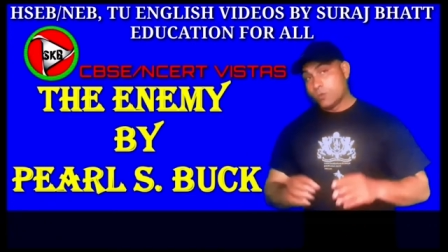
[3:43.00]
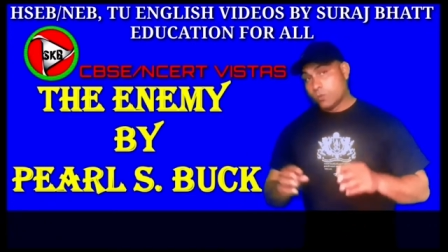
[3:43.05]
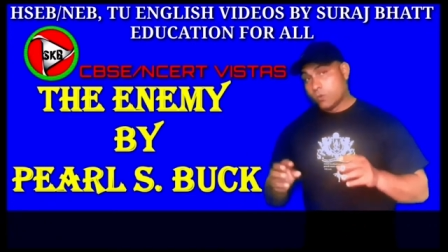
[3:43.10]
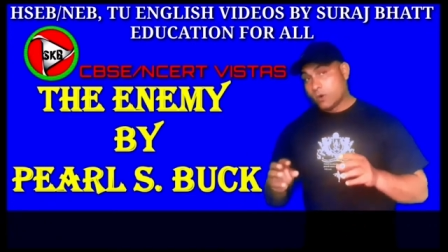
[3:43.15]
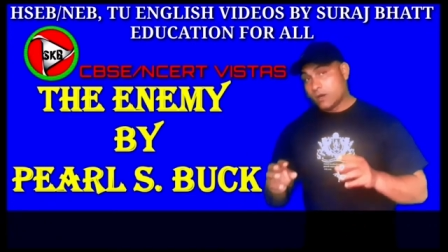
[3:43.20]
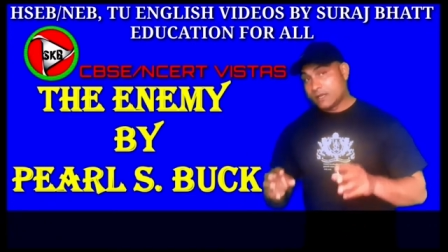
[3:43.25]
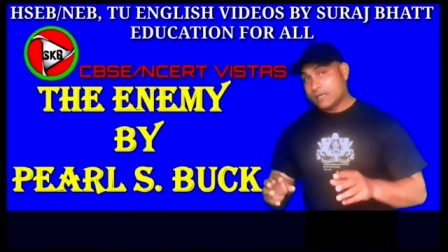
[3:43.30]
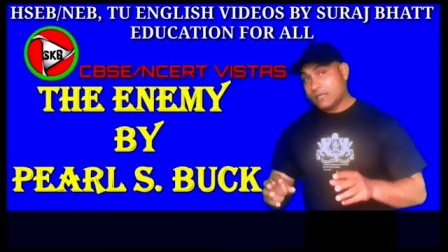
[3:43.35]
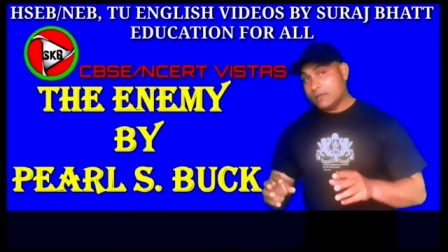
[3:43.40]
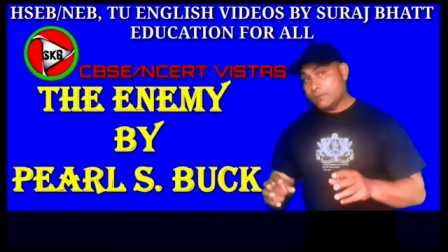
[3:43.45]

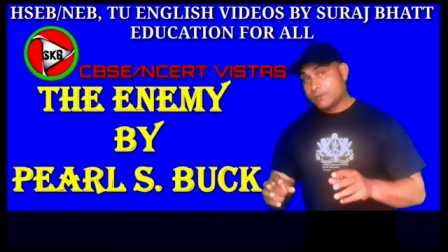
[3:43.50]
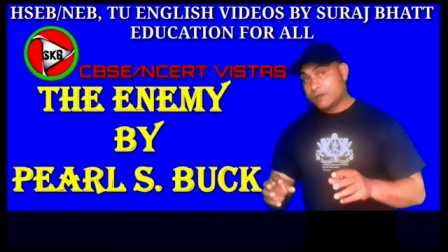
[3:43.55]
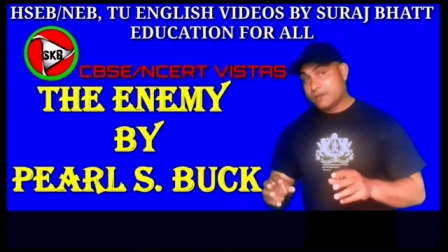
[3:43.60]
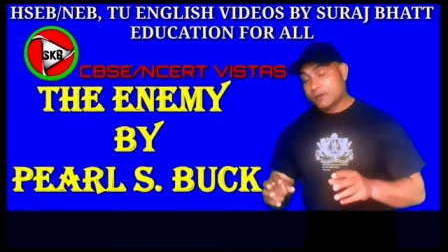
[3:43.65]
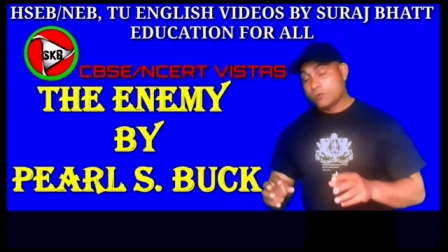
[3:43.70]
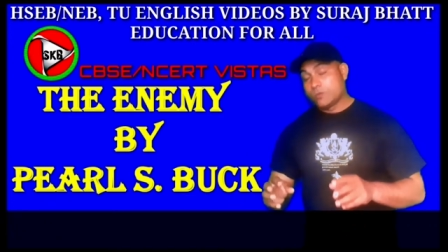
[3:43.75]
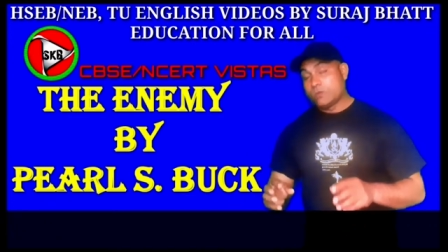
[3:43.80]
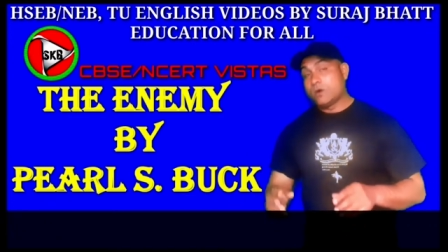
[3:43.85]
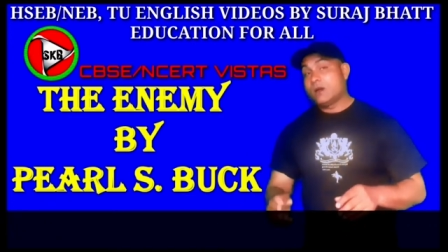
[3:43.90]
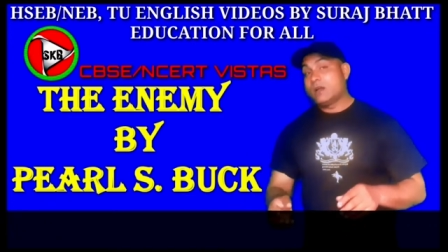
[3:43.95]
One
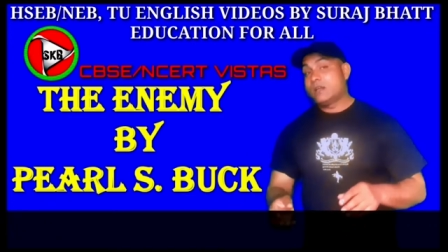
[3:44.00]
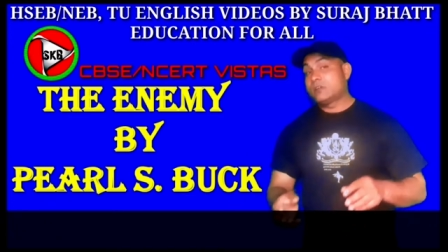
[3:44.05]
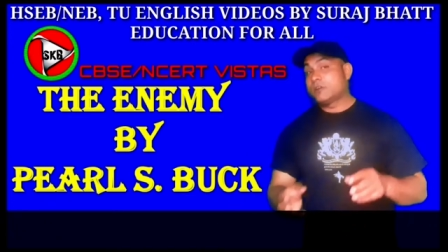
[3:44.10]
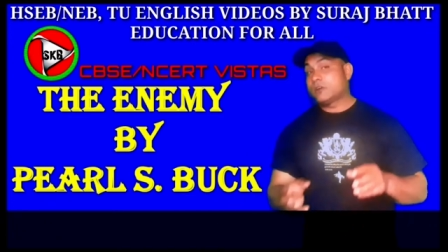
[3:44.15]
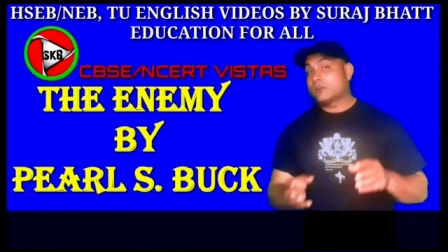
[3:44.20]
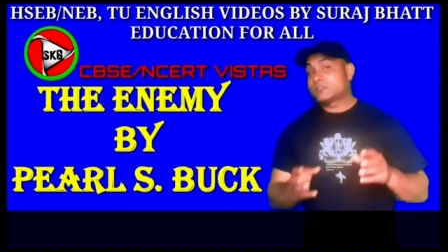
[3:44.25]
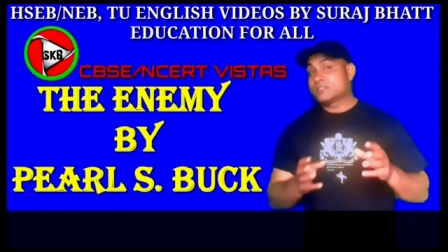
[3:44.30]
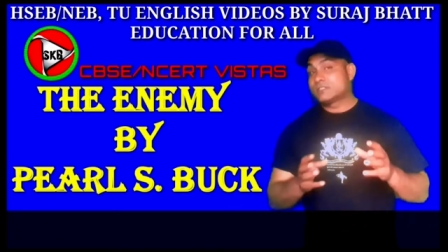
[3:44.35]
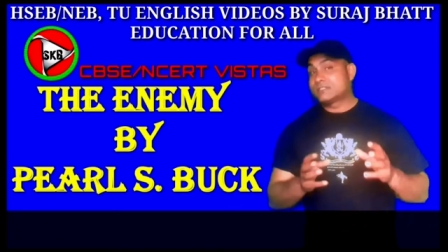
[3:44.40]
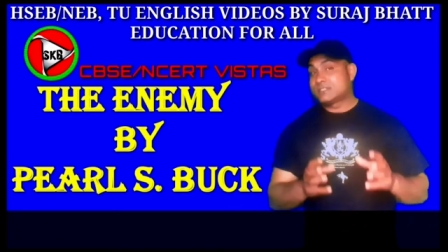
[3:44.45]
evening, while
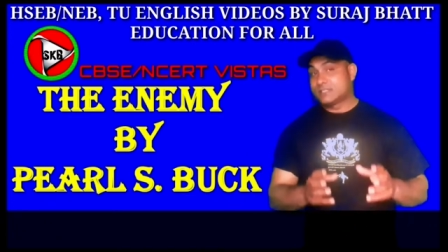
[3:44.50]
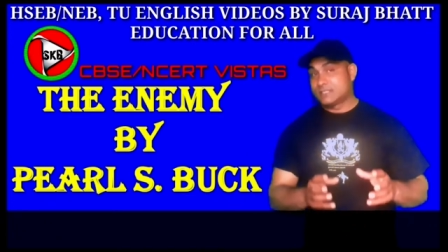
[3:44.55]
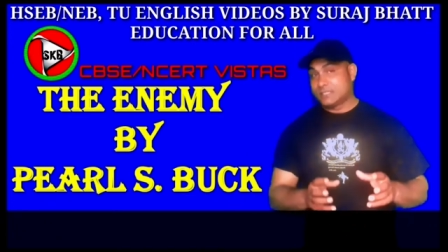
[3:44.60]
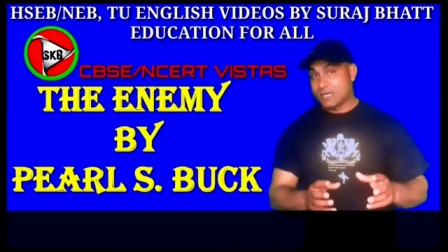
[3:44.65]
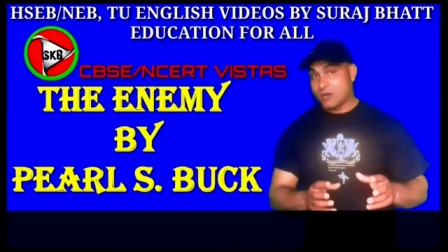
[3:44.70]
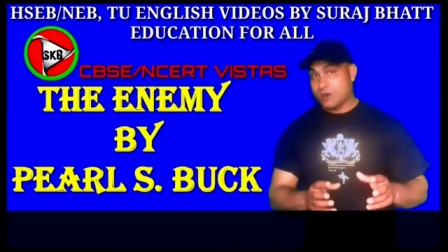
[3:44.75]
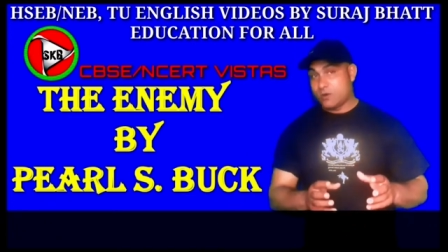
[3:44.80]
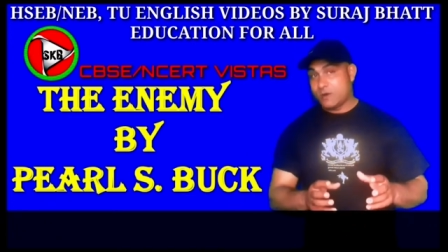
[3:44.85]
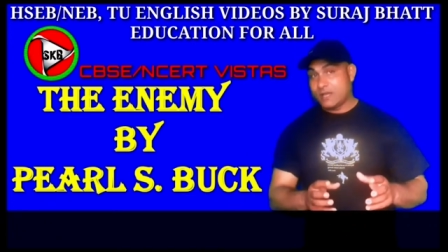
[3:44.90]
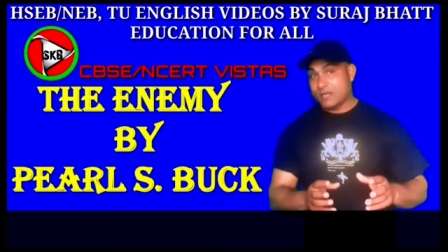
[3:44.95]
Dr.
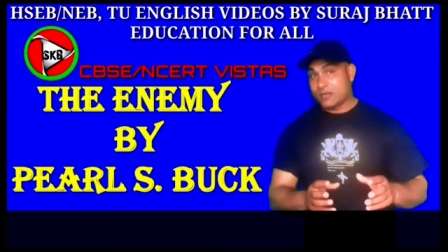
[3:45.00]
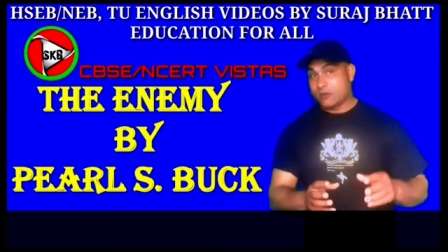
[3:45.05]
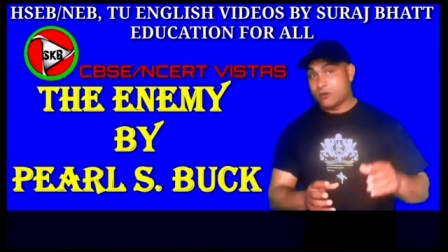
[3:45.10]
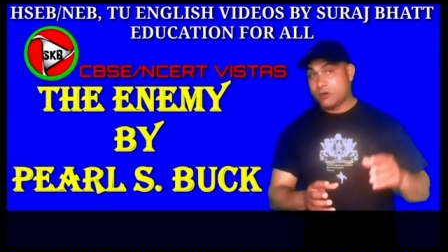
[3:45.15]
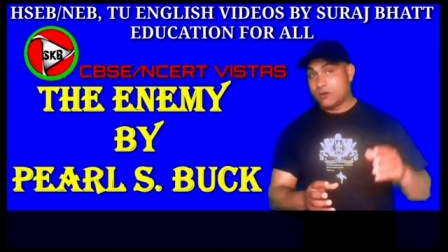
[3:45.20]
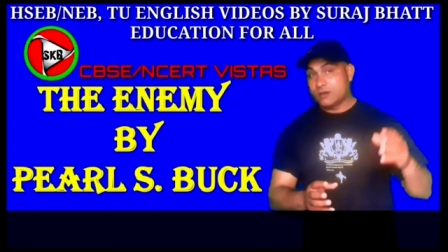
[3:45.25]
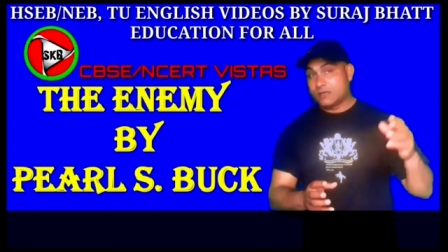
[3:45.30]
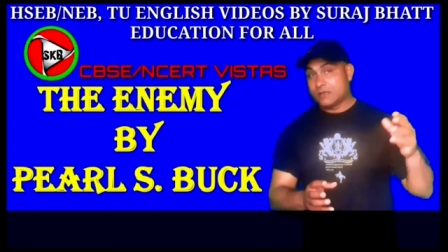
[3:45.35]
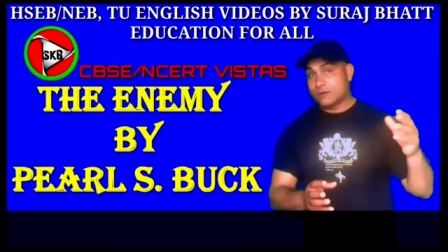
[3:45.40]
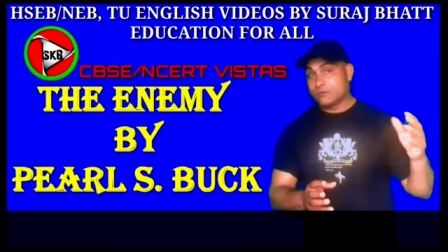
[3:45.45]
Sadao and
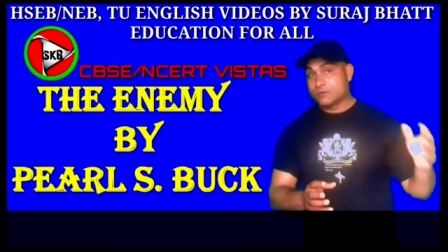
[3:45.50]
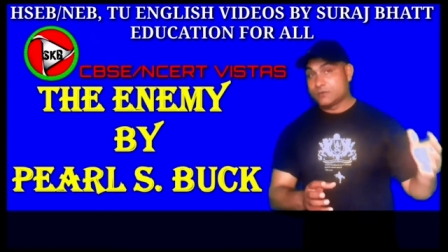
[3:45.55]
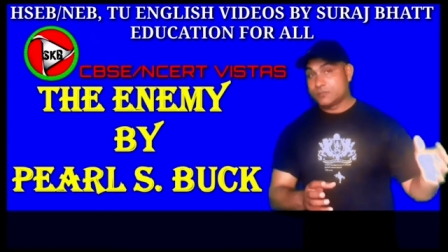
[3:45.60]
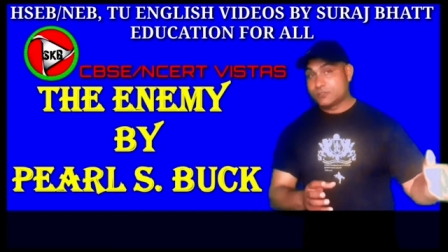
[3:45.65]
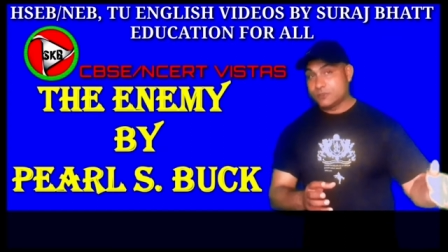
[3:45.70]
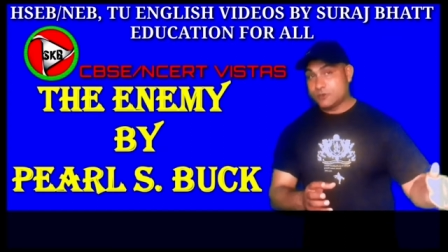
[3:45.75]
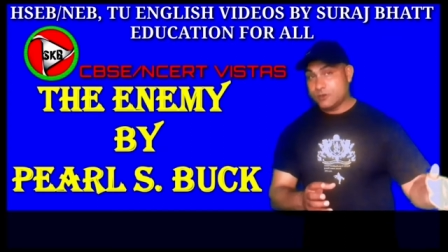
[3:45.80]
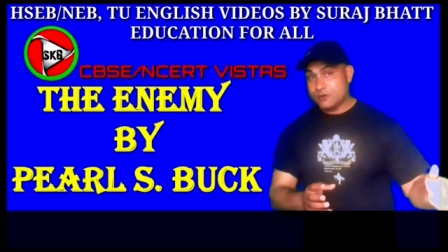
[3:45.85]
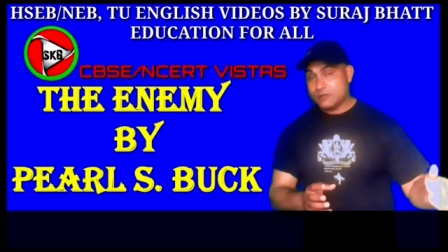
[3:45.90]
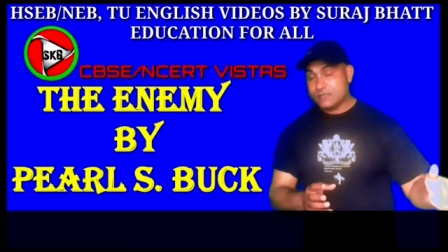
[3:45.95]
Hana
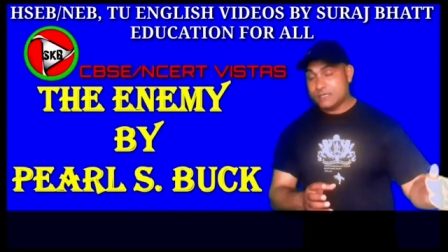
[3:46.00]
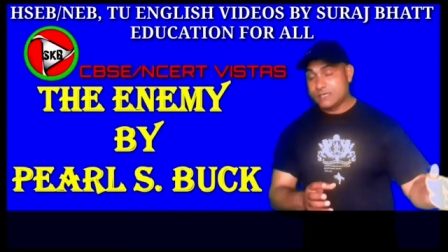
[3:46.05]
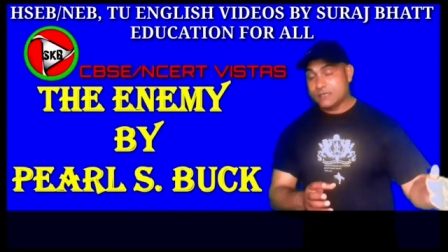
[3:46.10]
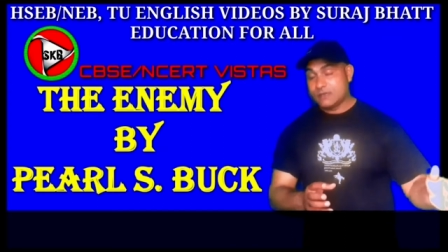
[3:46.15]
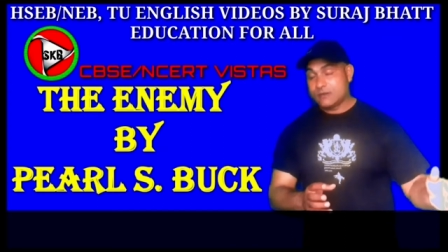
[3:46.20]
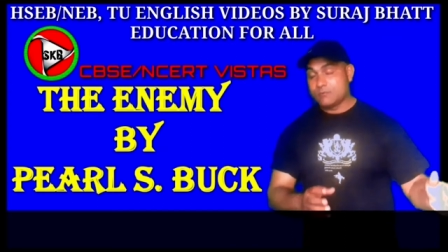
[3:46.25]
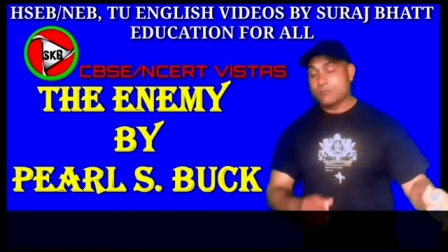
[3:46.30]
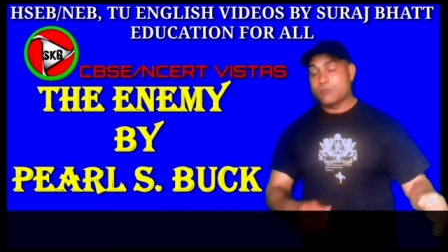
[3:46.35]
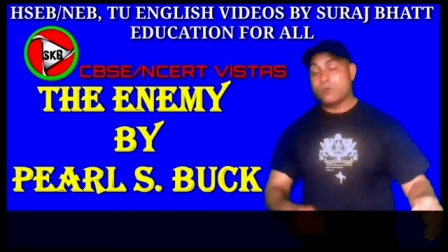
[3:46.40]
were talking,